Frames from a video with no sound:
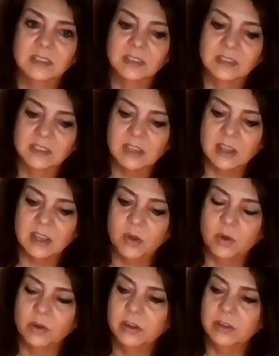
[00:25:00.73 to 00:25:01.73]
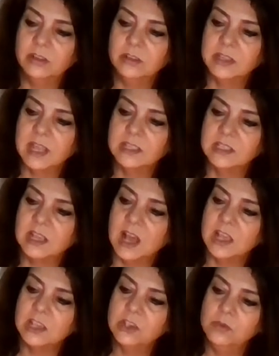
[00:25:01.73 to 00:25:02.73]
So Uriel, that's
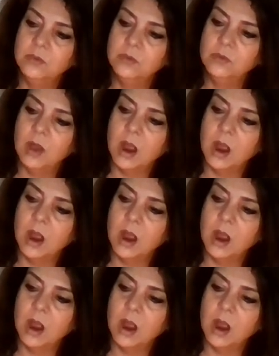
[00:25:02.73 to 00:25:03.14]
Uriel.